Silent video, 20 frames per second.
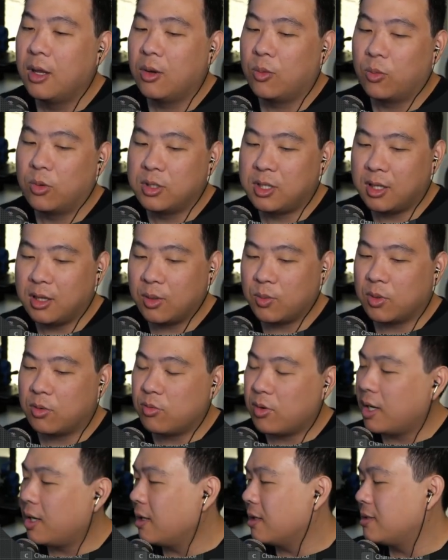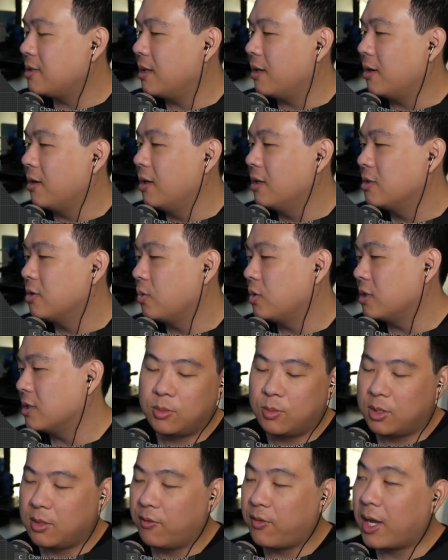We're dealing with radius here, so we
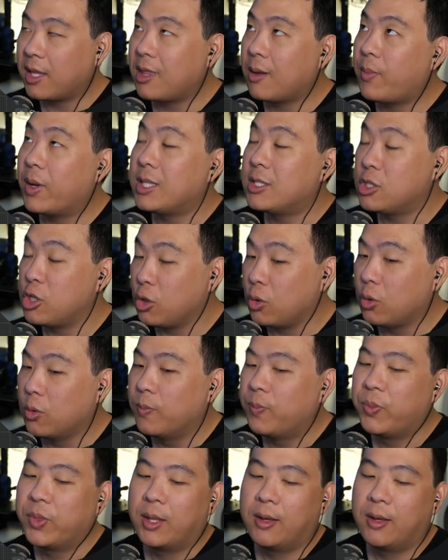just divide that by 2.